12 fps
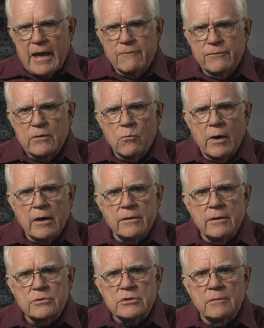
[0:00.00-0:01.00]
Everywhere
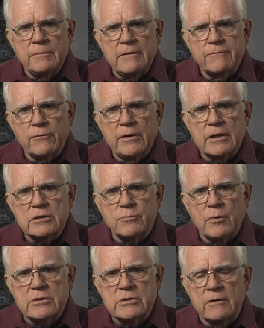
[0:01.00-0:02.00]
there should be free
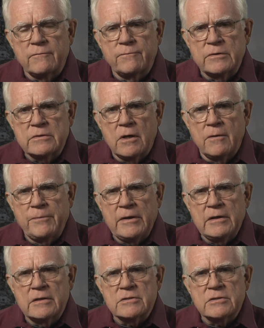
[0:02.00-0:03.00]
expression of
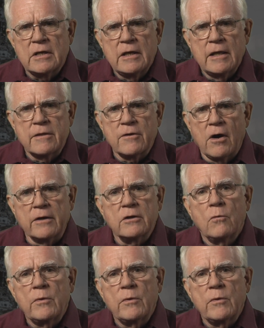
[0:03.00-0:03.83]
opinions and thought,